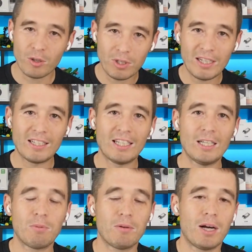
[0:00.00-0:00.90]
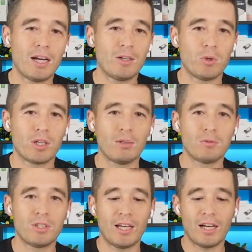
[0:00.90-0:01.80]
that we need to keep in mind when it
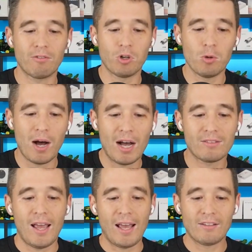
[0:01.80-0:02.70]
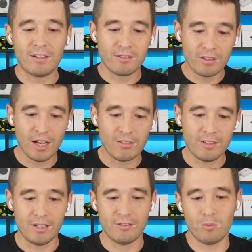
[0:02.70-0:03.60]
comes to AI robots? And to discuss
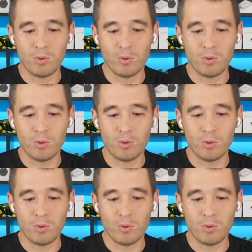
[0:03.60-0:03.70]
this, we